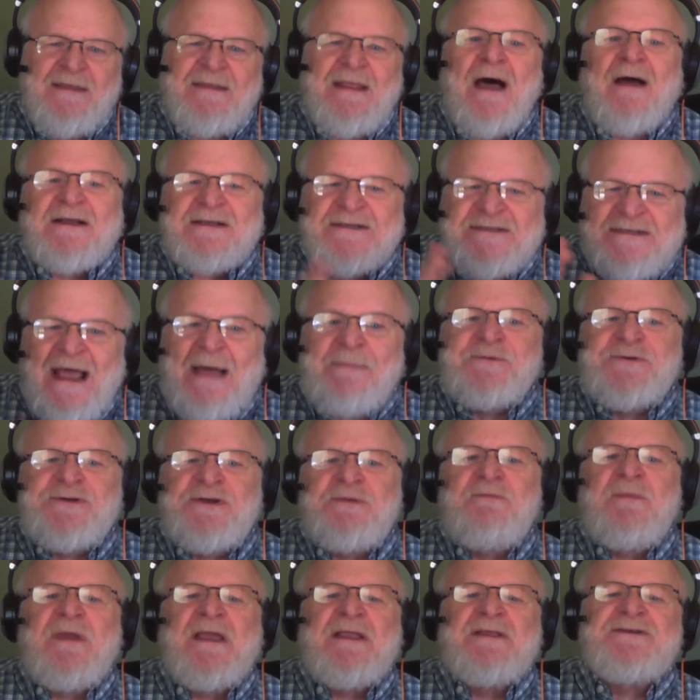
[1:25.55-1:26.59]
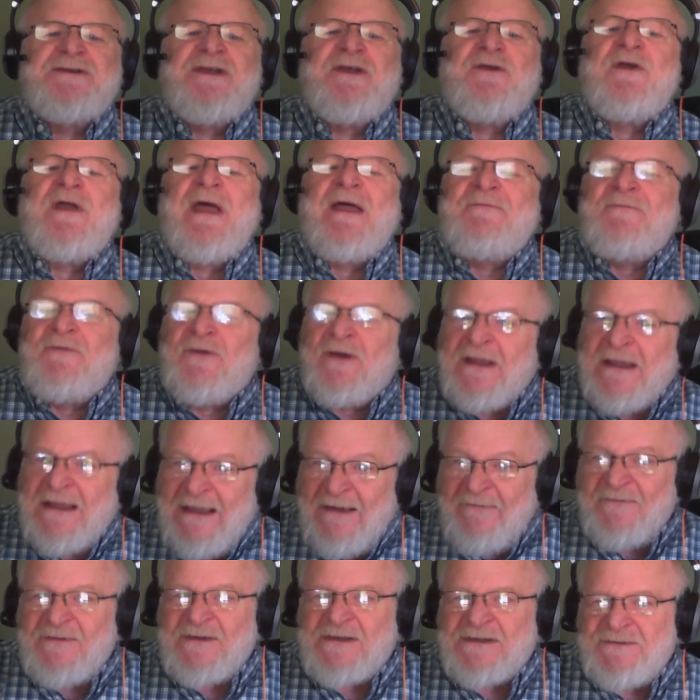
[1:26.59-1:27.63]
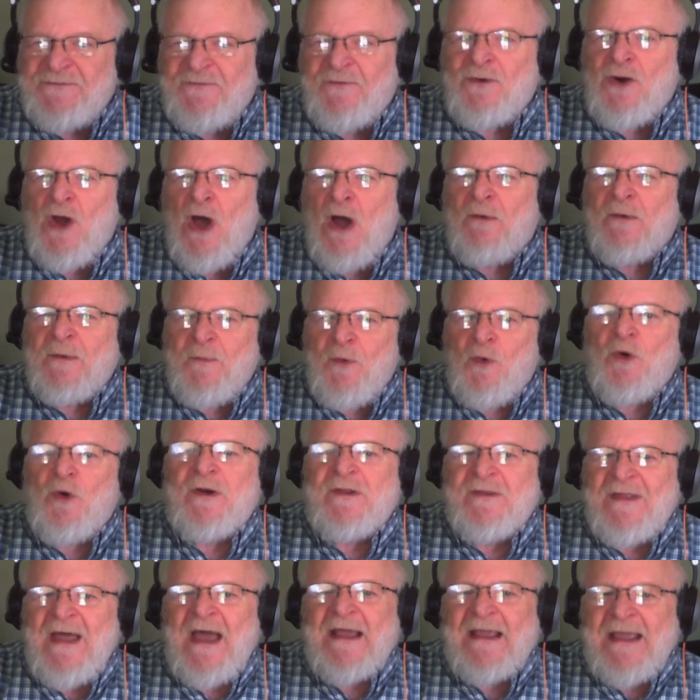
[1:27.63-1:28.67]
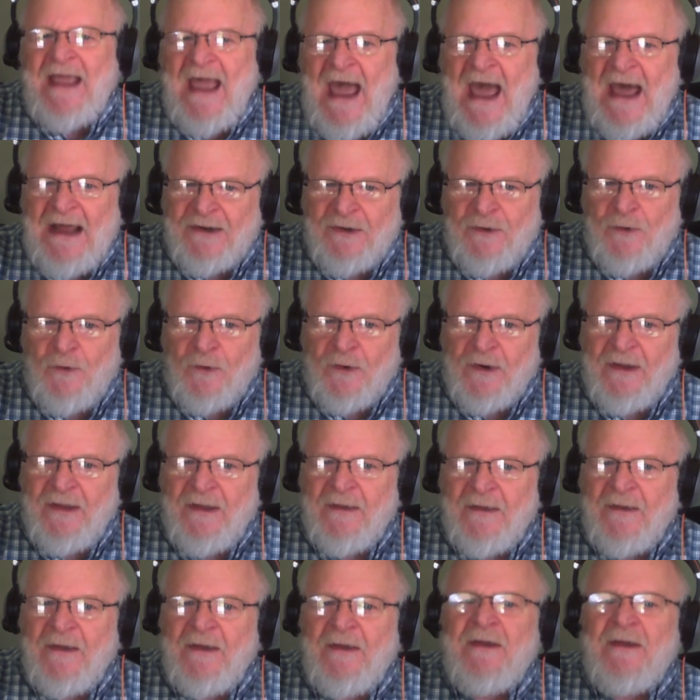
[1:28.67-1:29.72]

Now, exception means that you get forgiveness for not reporting that category.